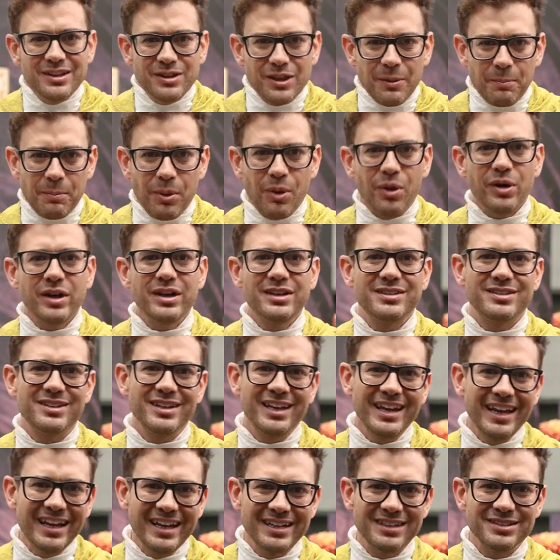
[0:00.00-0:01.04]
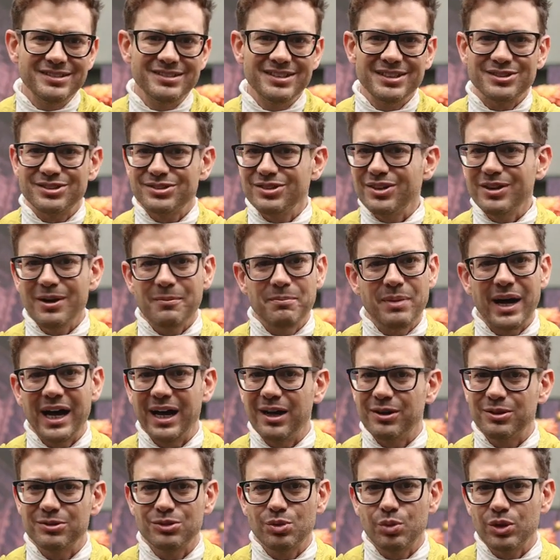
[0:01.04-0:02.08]
the point is, it's not
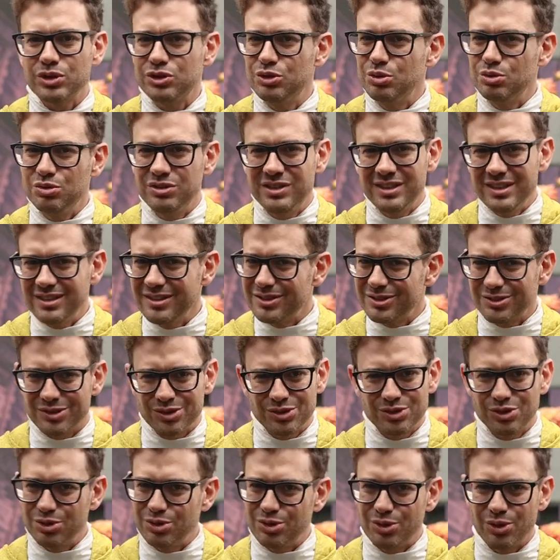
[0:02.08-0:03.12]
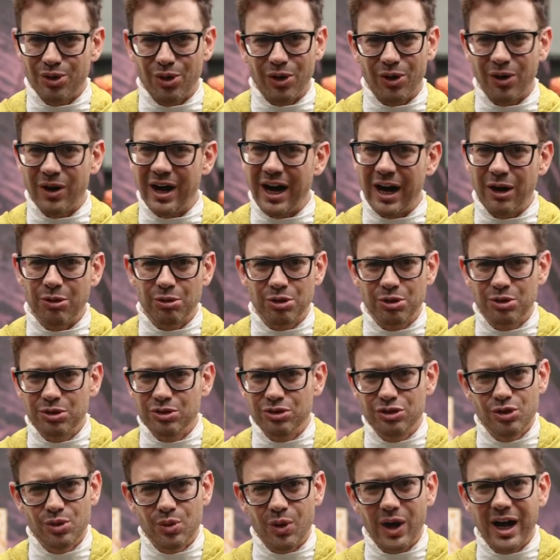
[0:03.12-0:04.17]
about what you didn't do or how
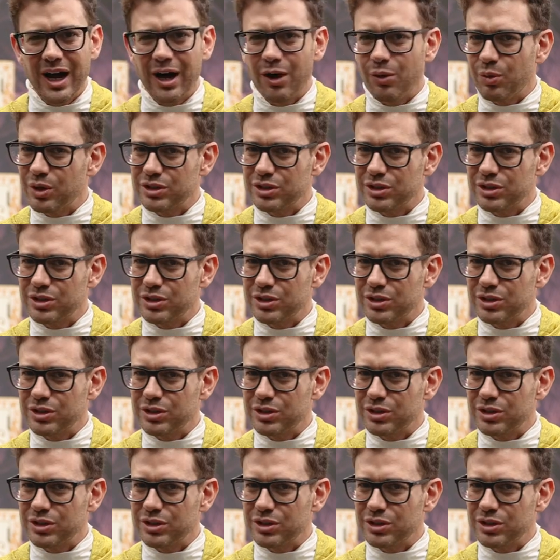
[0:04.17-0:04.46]
good you are,